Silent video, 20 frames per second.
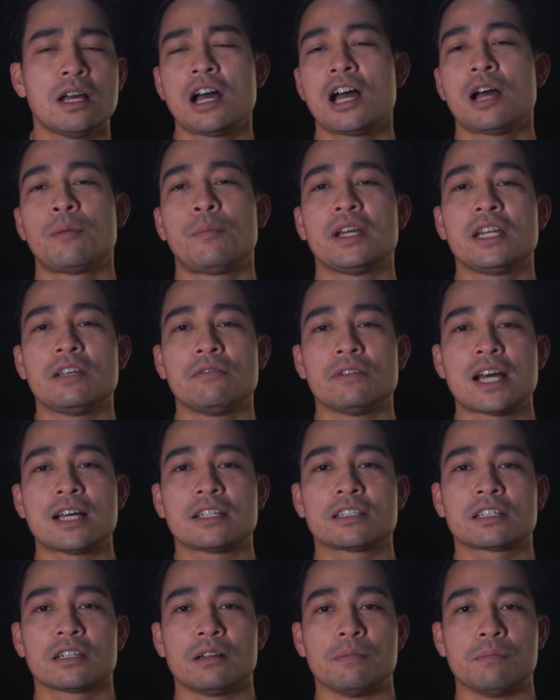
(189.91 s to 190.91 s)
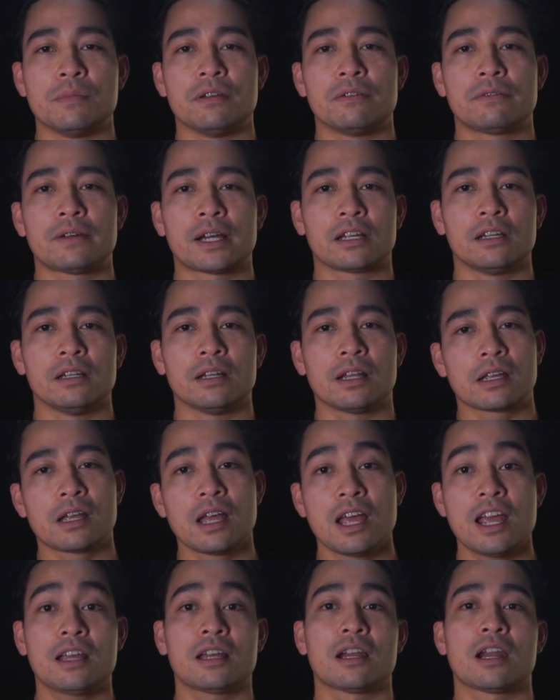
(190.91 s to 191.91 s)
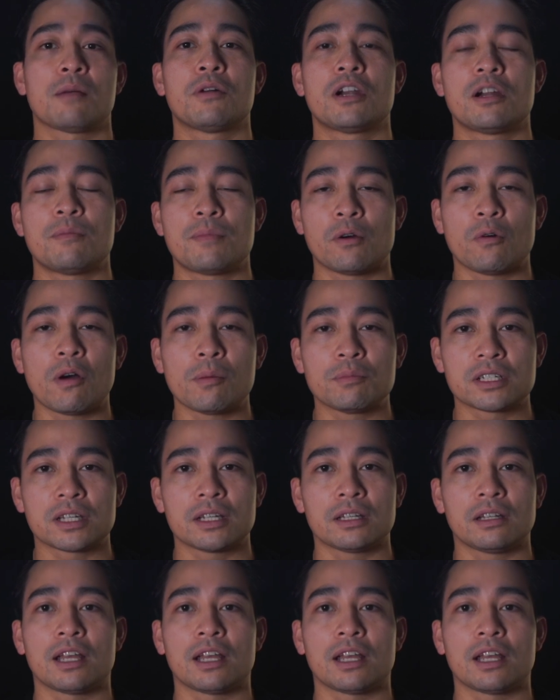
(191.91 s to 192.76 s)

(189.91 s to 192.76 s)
I might even ask them if I could like, hey, can I put on my website?